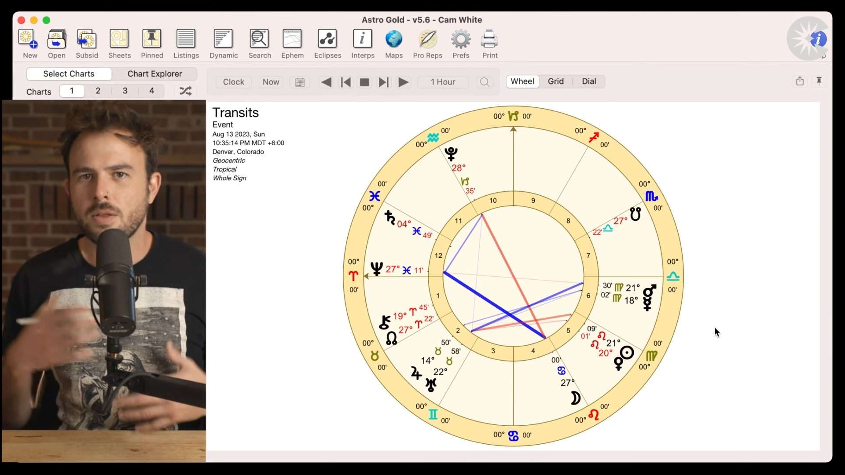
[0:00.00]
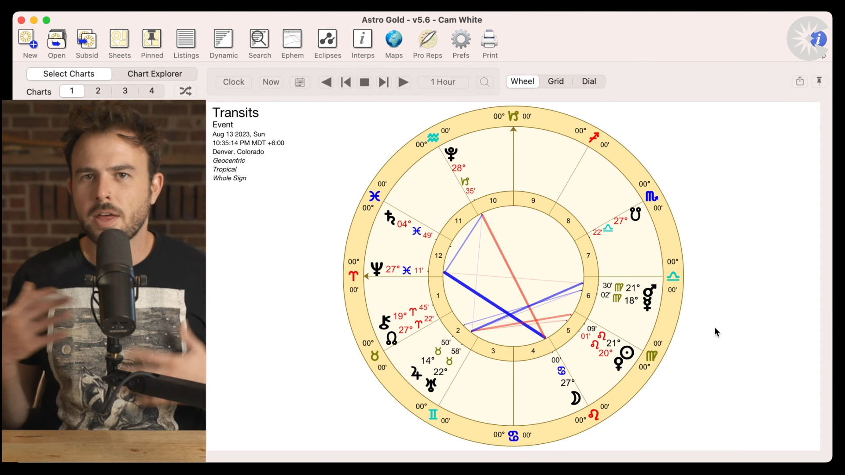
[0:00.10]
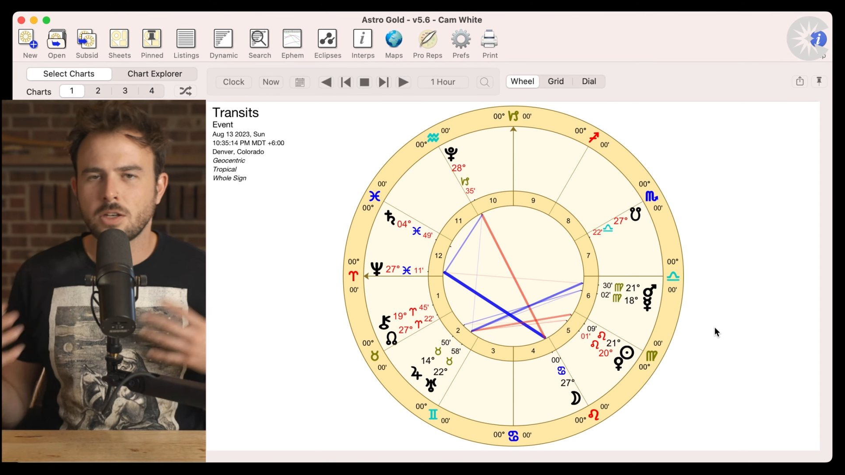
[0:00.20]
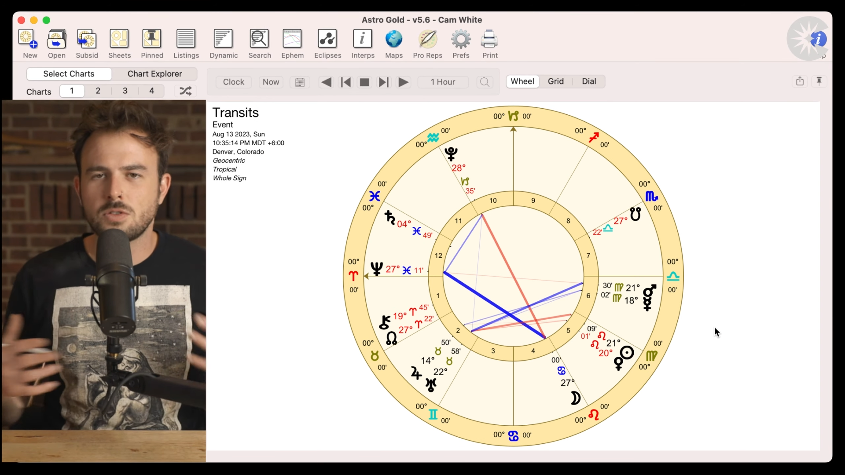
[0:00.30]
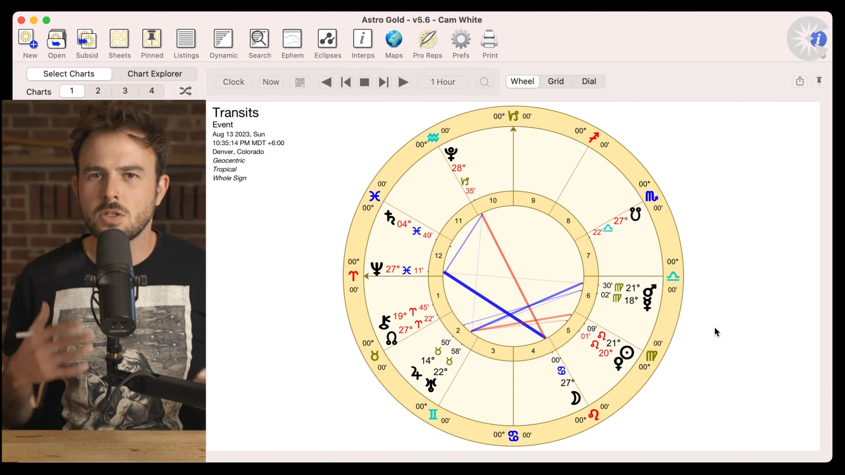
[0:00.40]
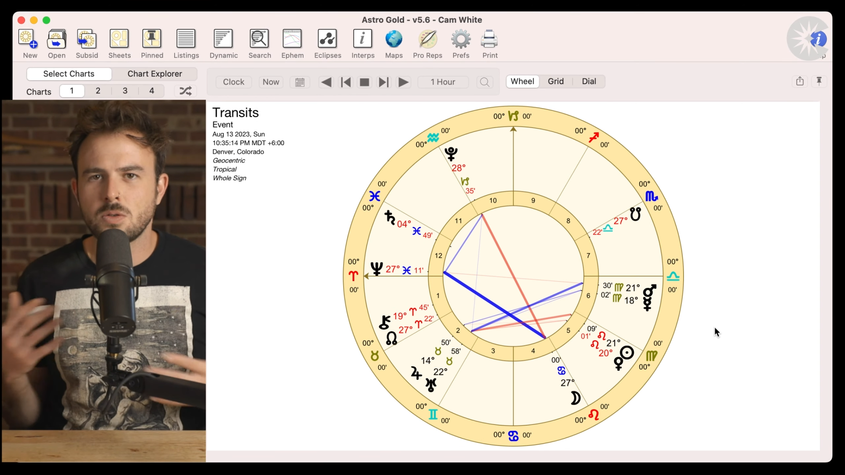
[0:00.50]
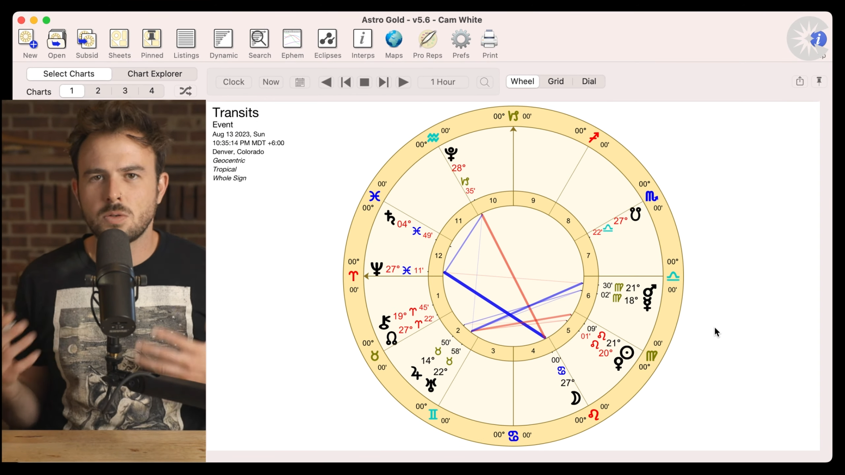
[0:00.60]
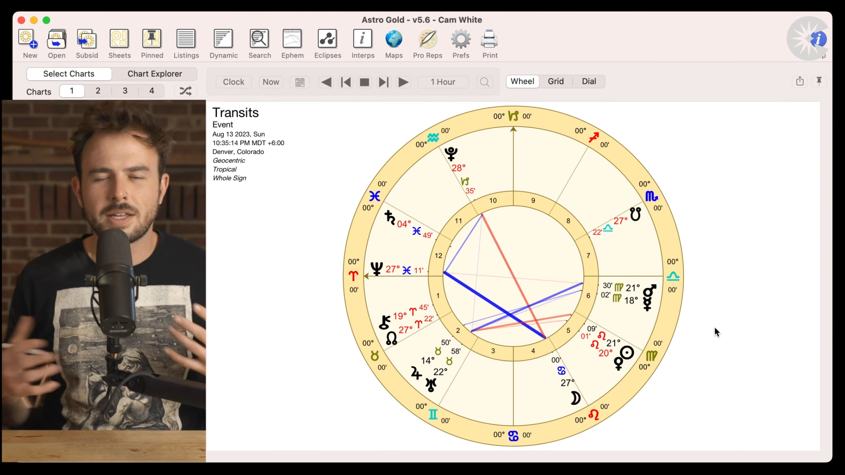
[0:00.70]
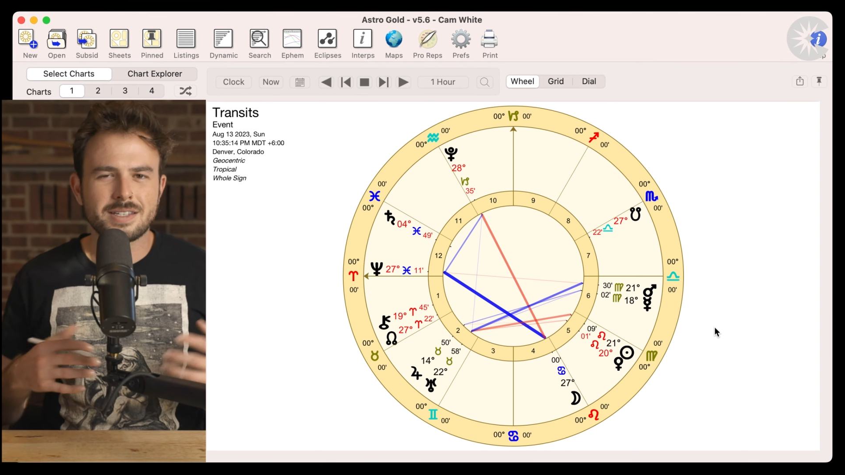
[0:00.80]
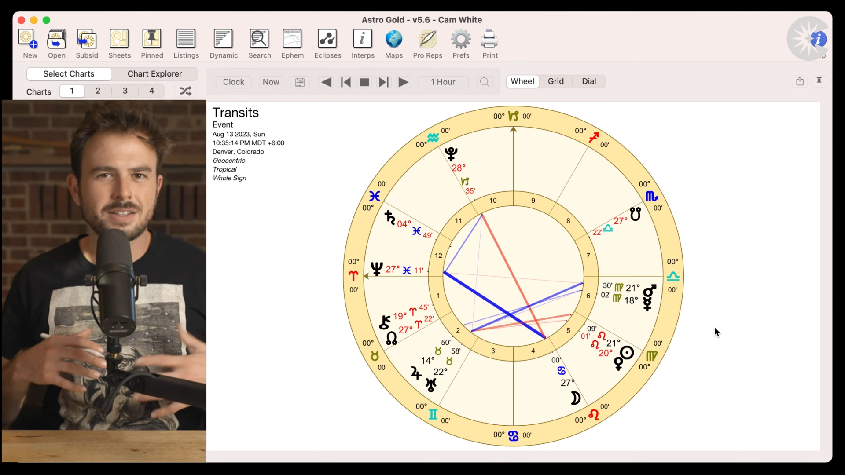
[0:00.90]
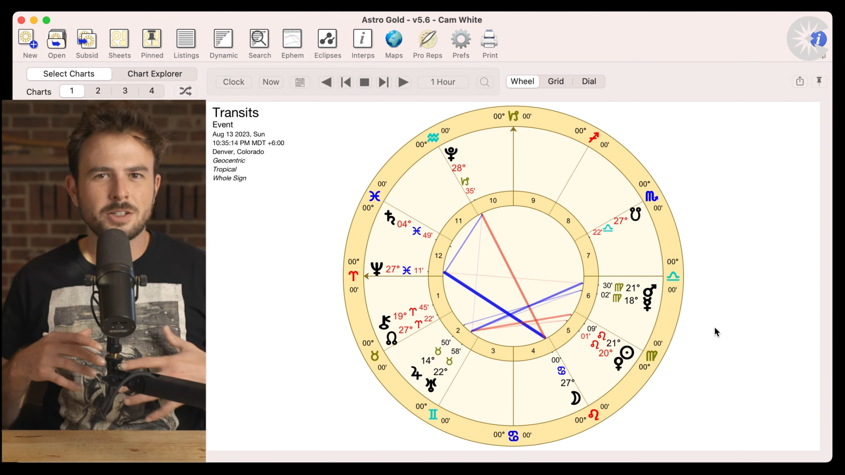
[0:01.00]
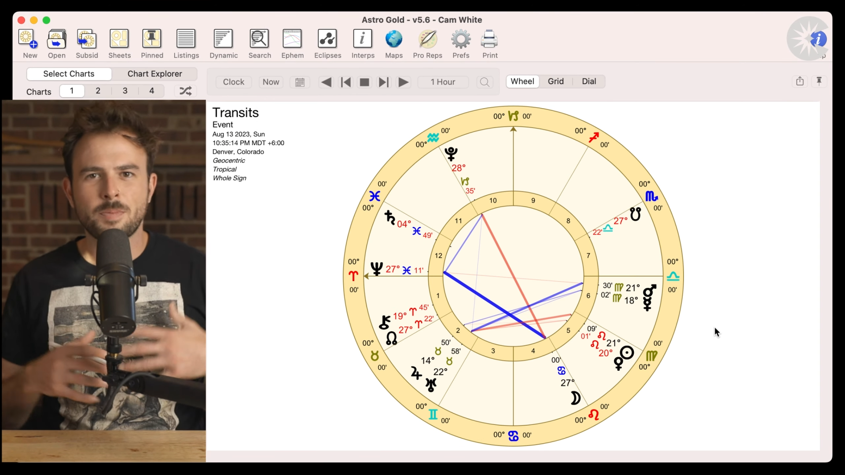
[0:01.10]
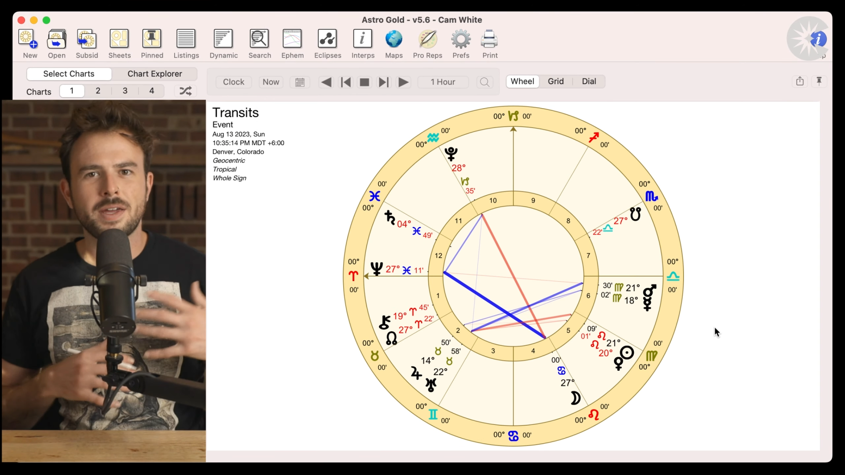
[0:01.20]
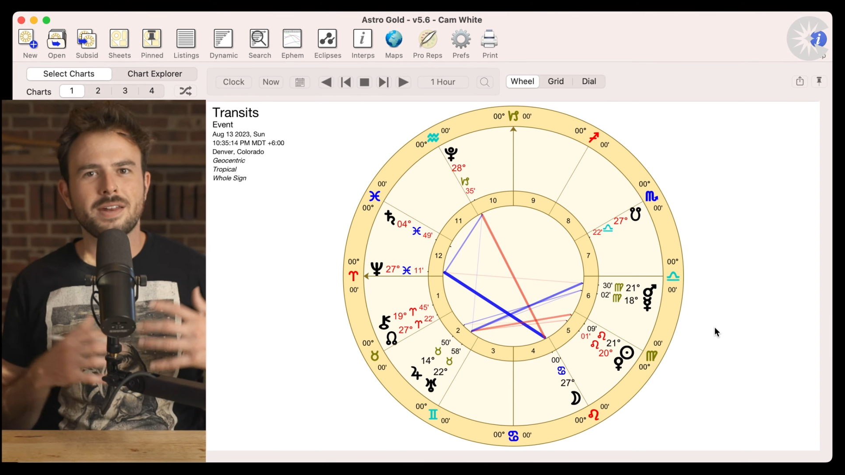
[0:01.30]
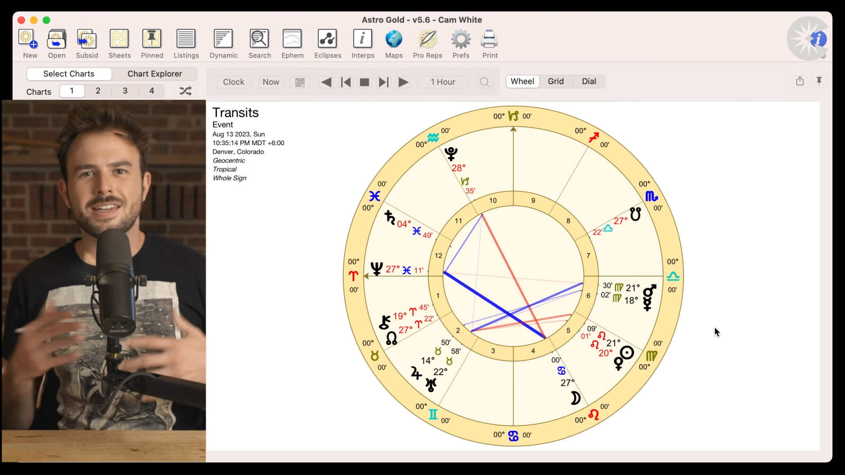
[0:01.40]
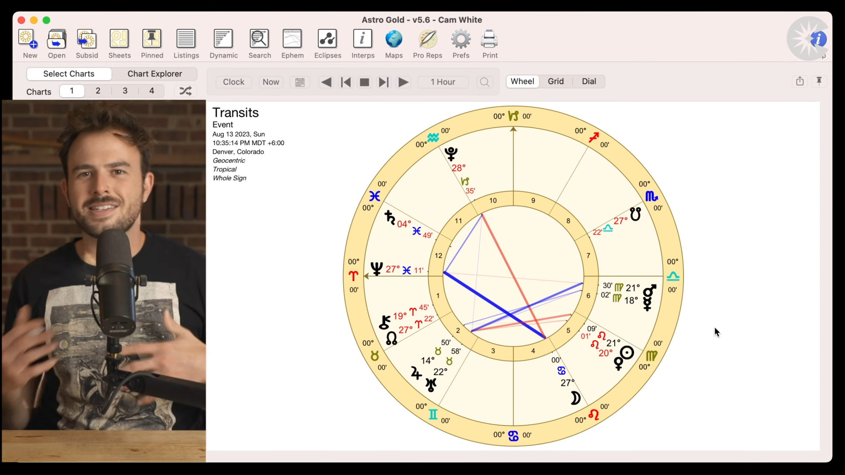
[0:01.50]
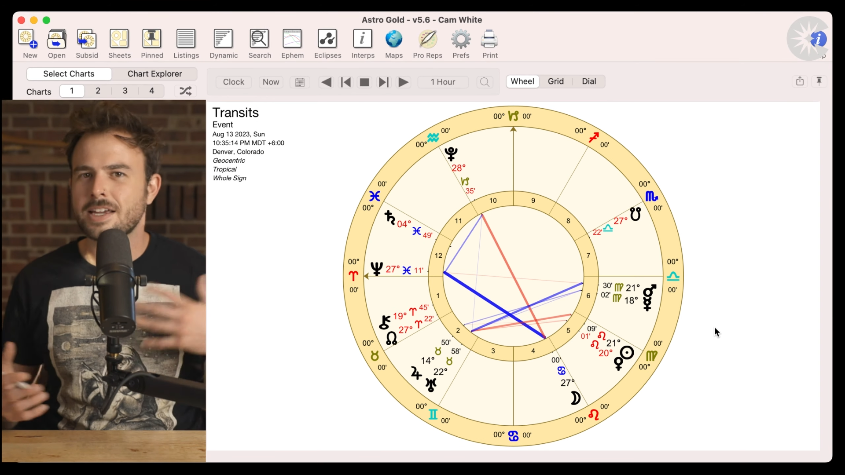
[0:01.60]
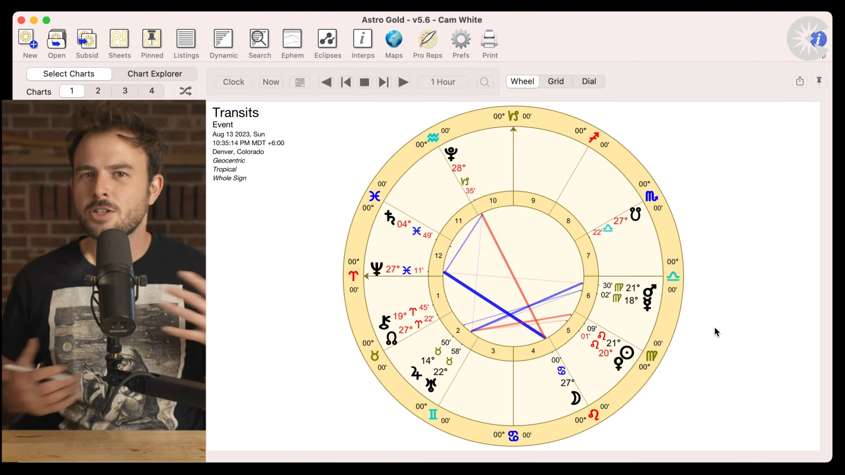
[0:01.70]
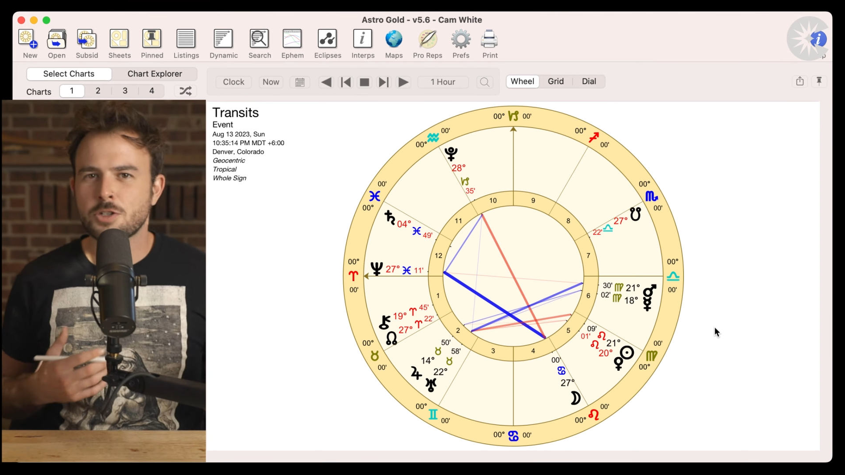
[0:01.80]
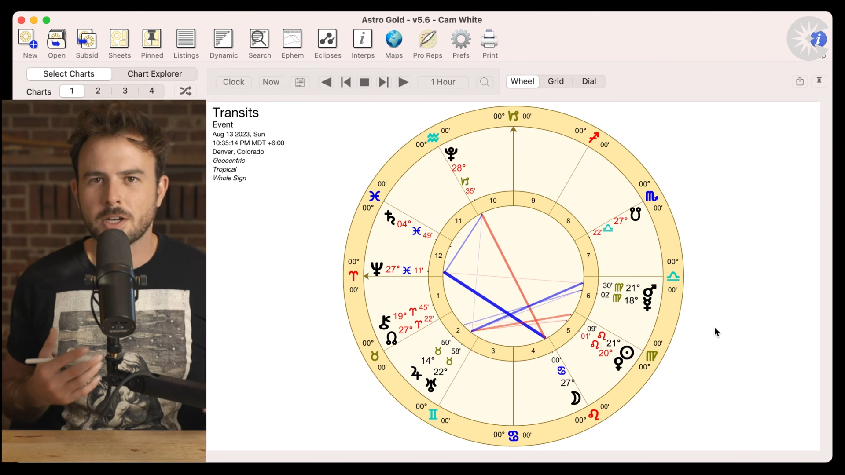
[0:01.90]
or that you do that's a little bit
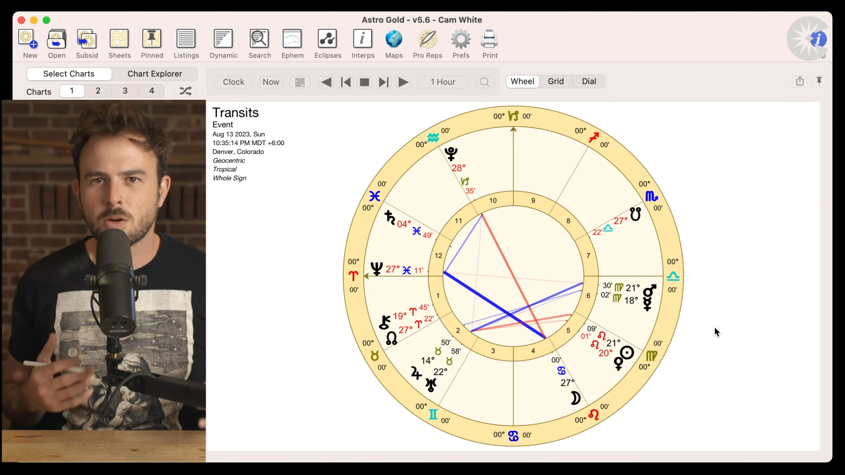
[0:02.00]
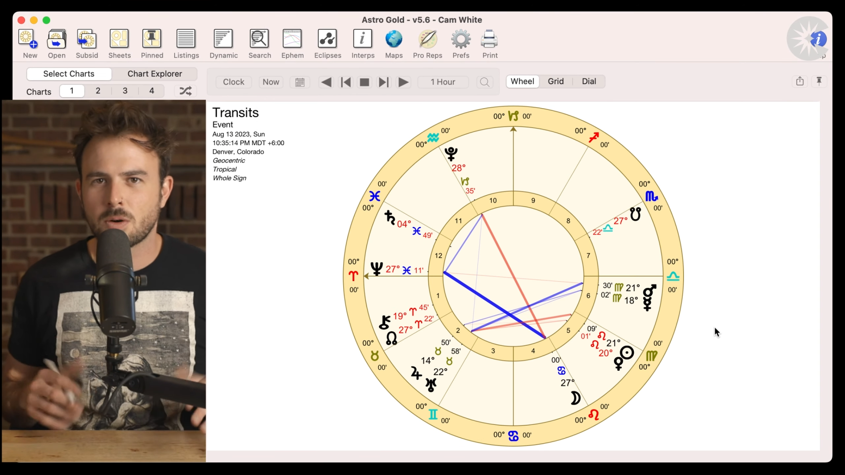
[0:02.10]
eccentric